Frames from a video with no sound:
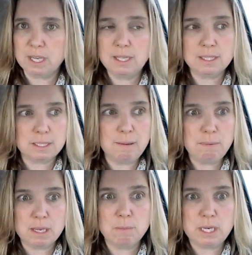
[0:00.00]
It's kind of the
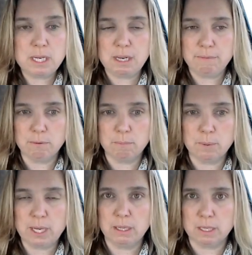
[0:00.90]
same thing we need for
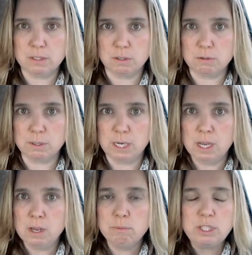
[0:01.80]
weight loss surgery.
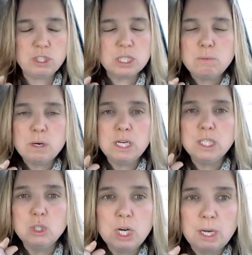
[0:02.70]
We just want
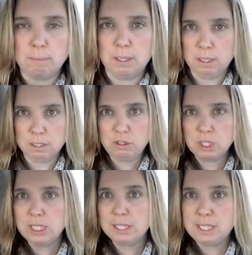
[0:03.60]
a crumb.
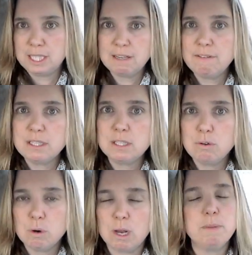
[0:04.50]
Just give us a
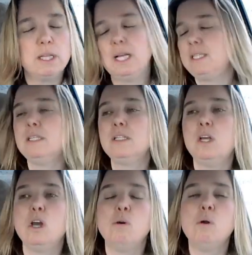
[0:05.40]
crumb that lets
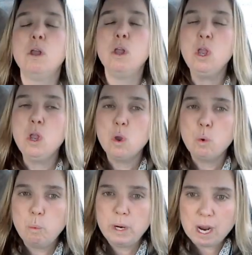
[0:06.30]
us know
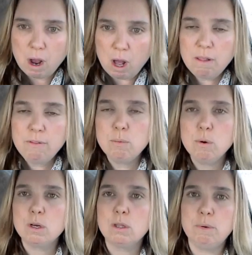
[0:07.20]
we all of the
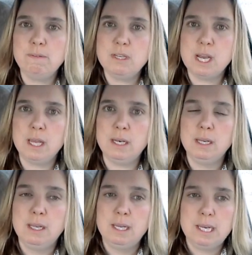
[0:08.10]
work that we've
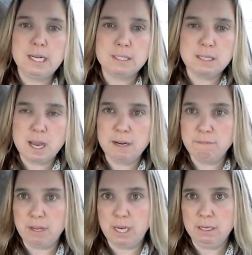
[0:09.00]
done is not
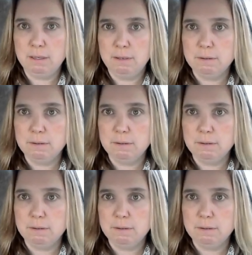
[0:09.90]
in vain.